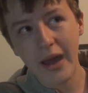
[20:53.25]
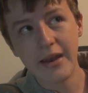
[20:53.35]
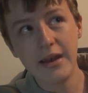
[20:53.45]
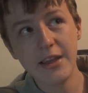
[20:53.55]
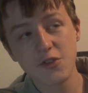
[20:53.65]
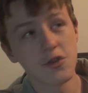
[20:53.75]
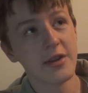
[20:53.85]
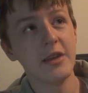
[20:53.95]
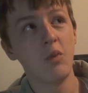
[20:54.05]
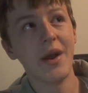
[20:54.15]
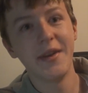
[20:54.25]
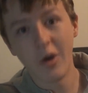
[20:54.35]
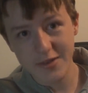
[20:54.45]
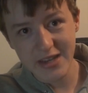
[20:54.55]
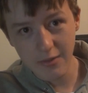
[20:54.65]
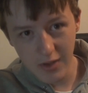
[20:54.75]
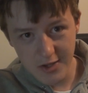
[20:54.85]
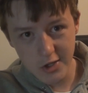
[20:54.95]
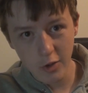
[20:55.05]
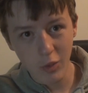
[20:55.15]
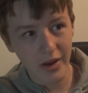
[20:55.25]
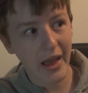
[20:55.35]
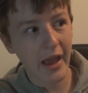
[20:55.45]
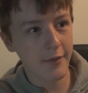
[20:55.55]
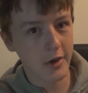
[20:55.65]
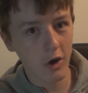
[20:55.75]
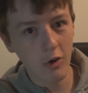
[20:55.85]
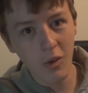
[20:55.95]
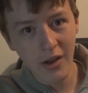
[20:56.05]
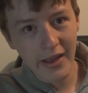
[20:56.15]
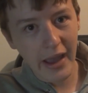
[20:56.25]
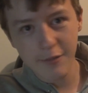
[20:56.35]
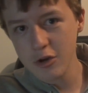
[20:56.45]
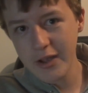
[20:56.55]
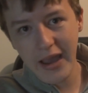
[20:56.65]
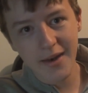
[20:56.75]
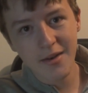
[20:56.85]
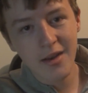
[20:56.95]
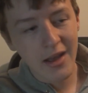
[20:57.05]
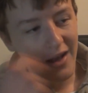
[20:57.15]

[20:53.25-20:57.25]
and literally where no TV show will ever go ever again.